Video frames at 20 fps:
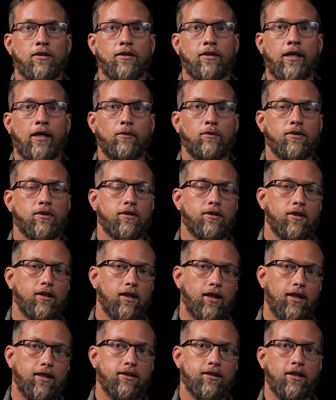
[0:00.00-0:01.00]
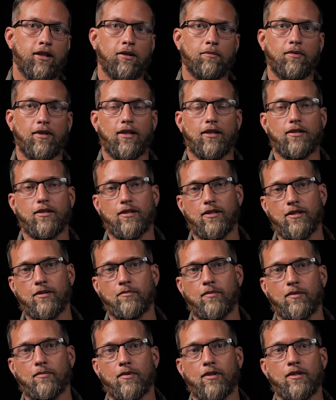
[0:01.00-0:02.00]
that was the last time I had seen
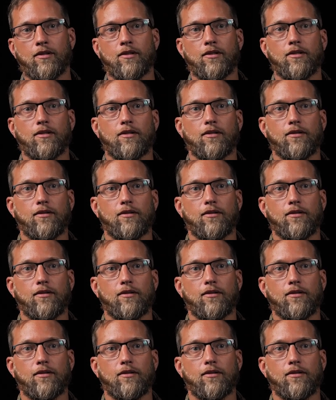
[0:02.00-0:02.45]
my mother